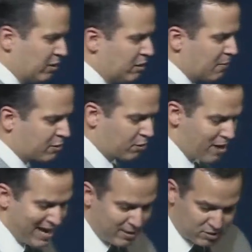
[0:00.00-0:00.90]
Number
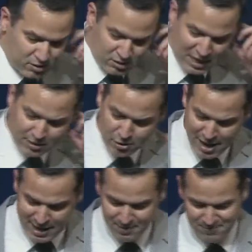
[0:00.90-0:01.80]
three, say
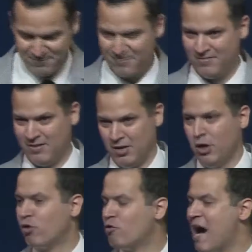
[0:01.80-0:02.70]
three. three.
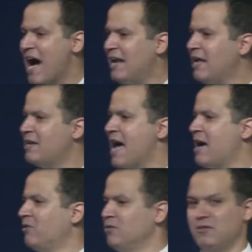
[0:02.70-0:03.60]
Write it
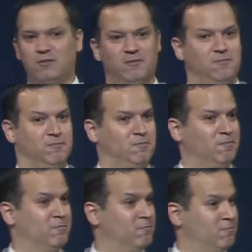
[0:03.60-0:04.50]
down.
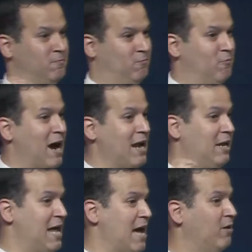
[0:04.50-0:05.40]
Write it
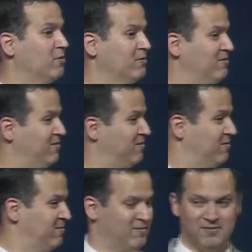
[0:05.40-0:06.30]
down.
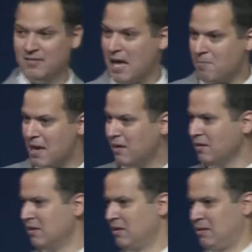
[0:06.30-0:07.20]
Amen.
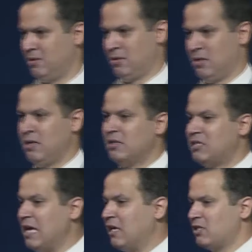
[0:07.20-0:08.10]

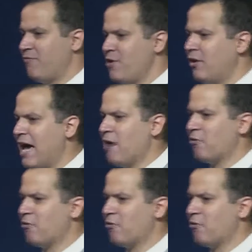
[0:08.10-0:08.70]
See, because if you can't